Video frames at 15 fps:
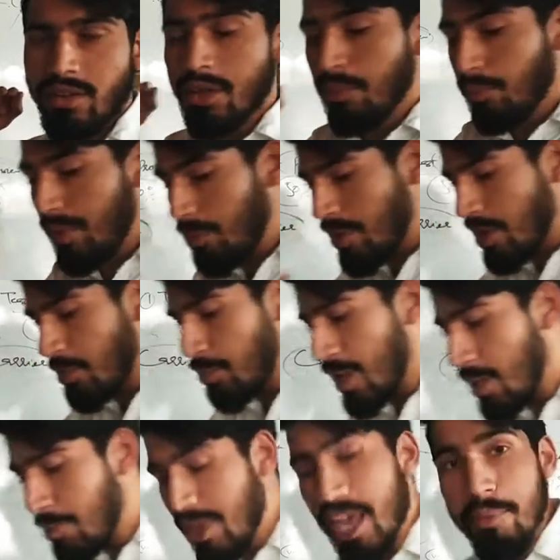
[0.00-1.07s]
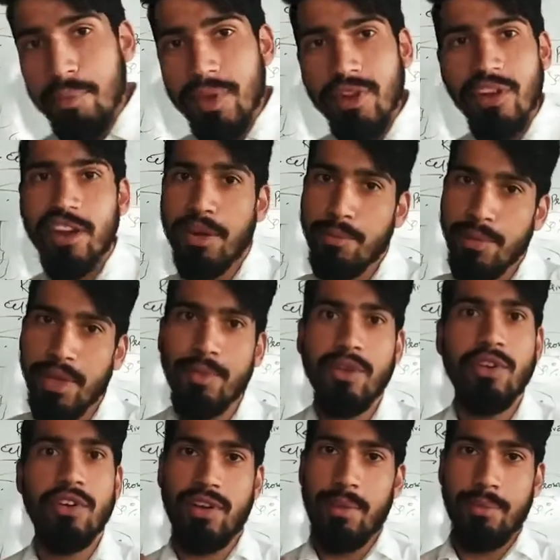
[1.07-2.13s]
Maybe it may be happen or it may be
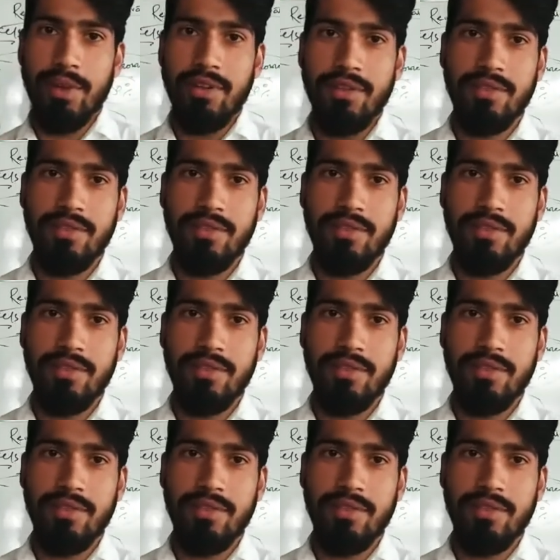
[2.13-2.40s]
not happen.